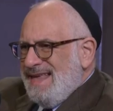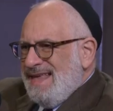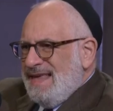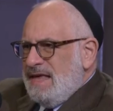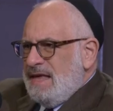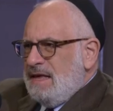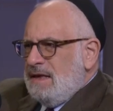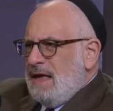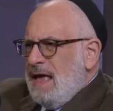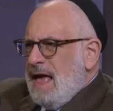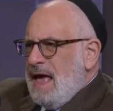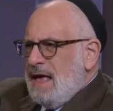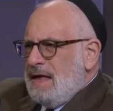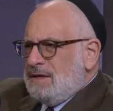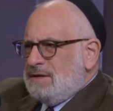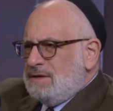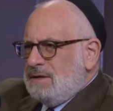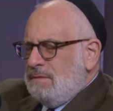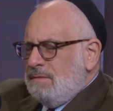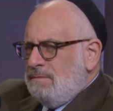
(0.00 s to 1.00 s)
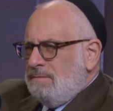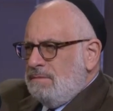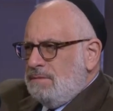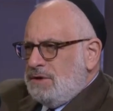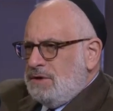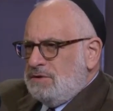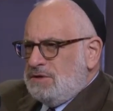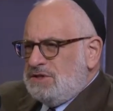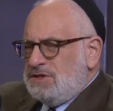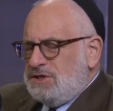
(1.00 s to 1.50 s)
it has,
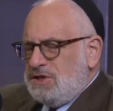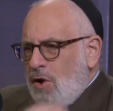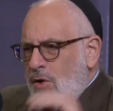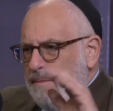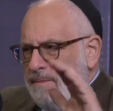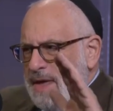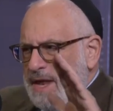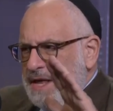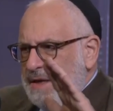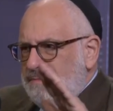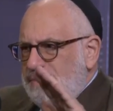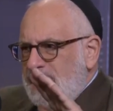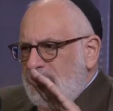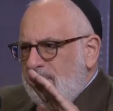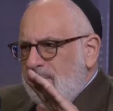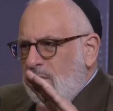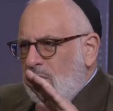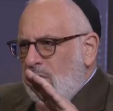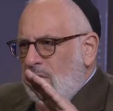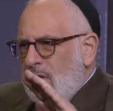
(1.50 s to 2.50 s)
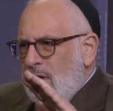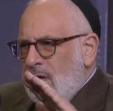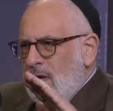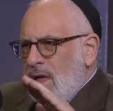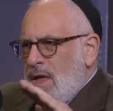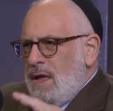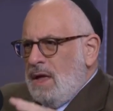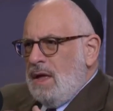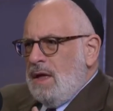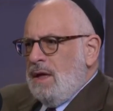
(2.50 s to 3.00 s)
to so many people,
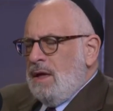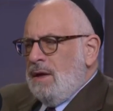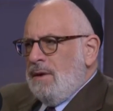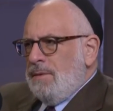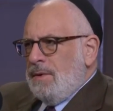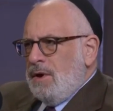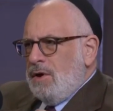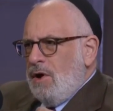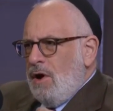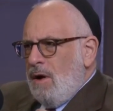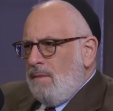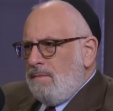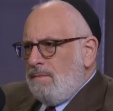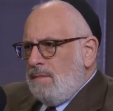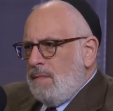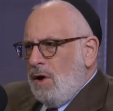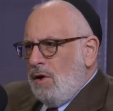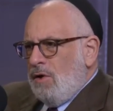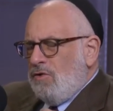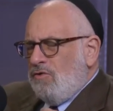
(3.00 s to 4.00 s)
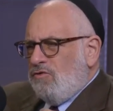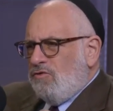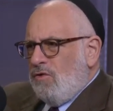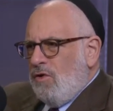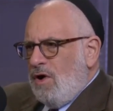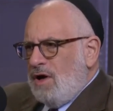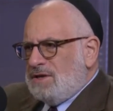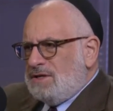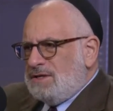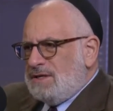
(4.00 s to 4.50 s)
come
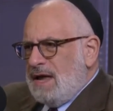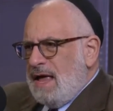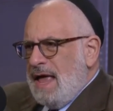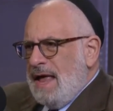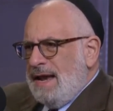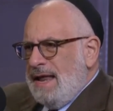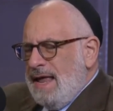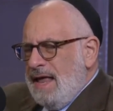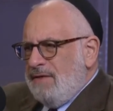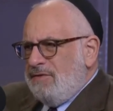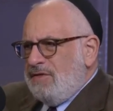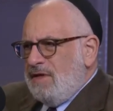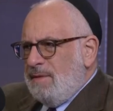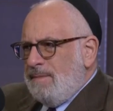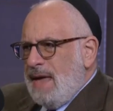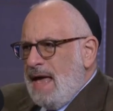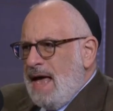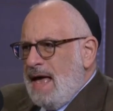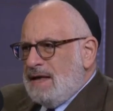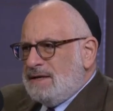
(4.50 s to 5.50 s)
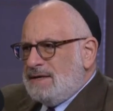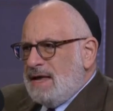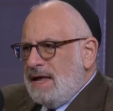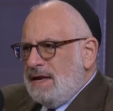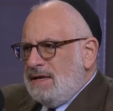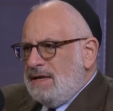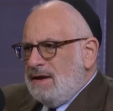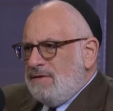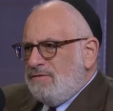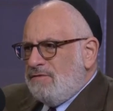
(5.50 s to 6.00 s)
across and hit them as a
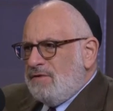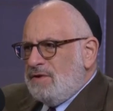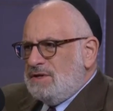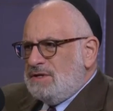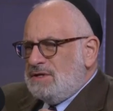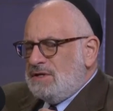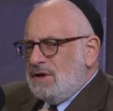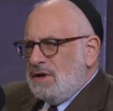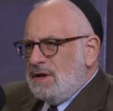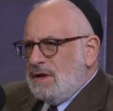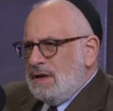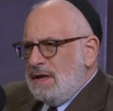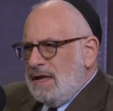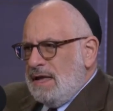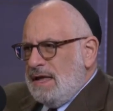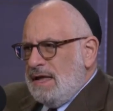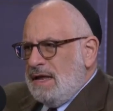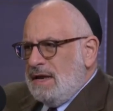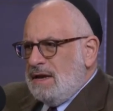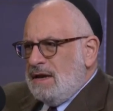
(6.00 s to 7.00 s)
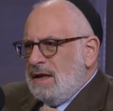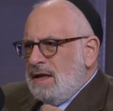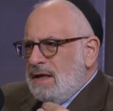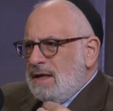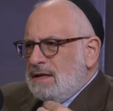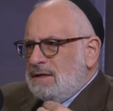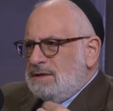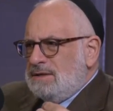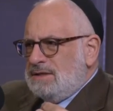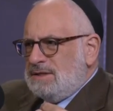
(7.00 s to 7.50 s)
difference in
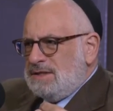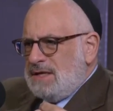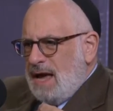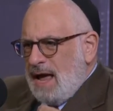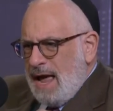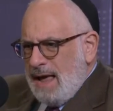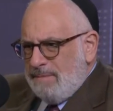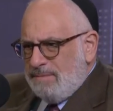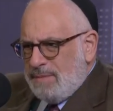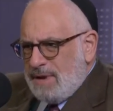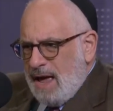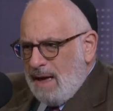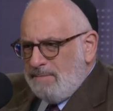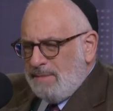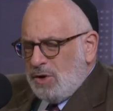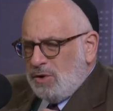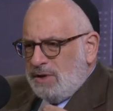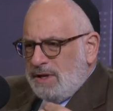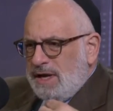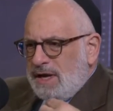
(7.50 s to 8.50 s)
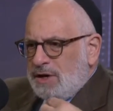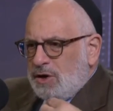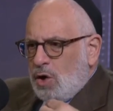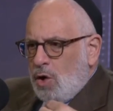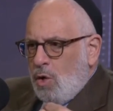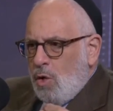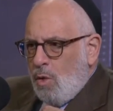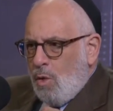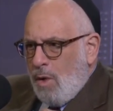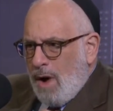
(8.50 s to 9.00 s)
type, not merely in
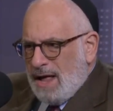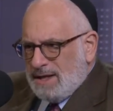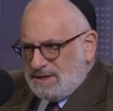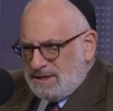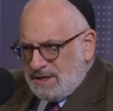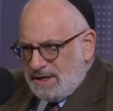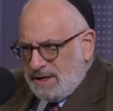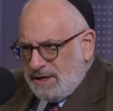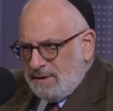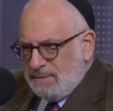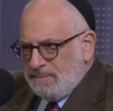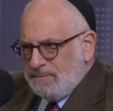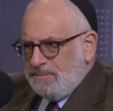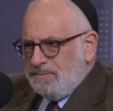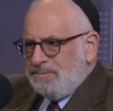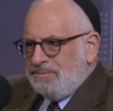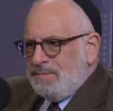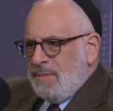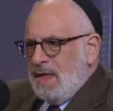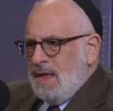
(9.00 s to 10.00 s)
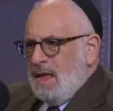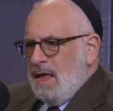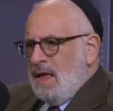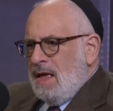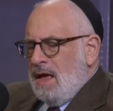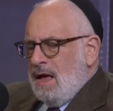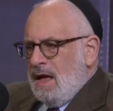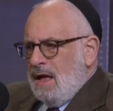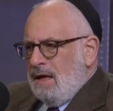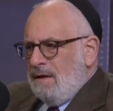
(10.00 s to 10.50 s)
quantity.
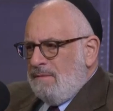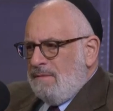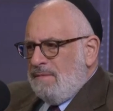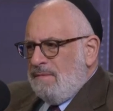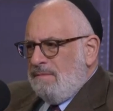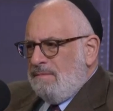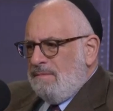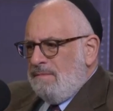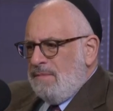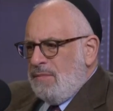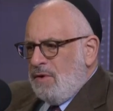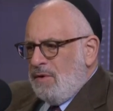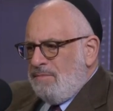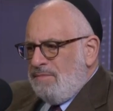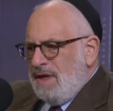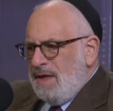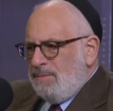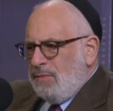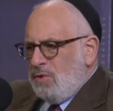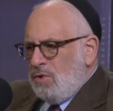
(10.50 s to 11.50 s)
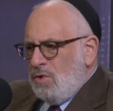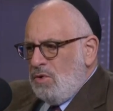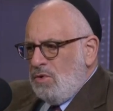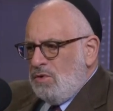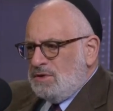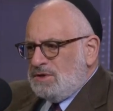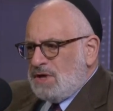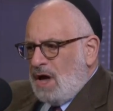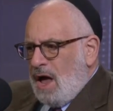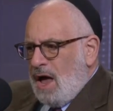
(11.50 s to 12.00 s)
There are people
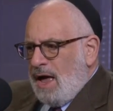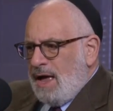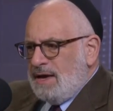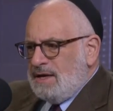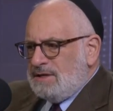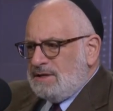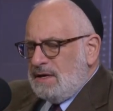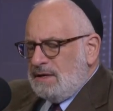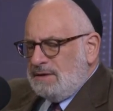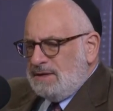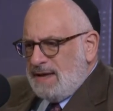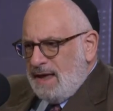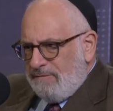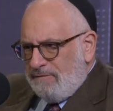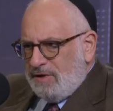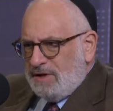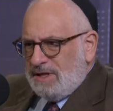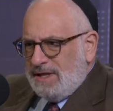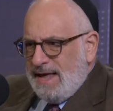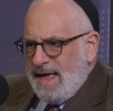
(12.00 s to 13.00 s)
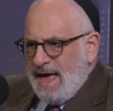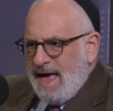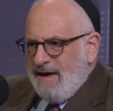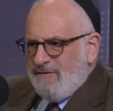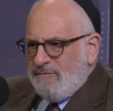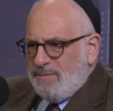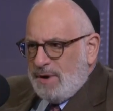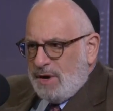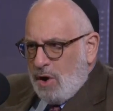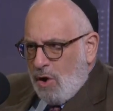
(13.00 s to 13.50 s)
whose eyes definitely
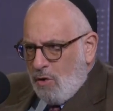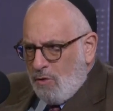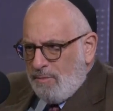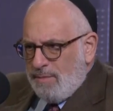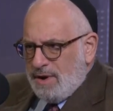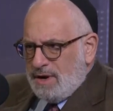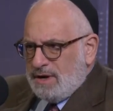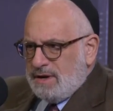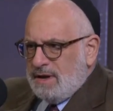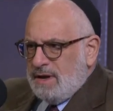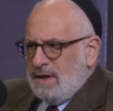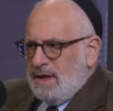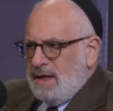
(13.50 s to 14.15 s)
have been opened.